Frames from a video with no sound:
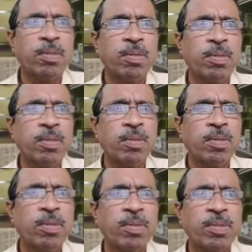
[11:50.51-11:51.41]

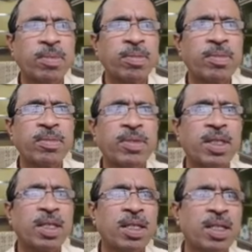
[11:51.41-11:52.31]

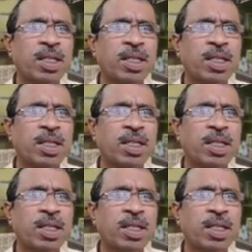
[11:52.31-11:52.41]
Nobody speaks.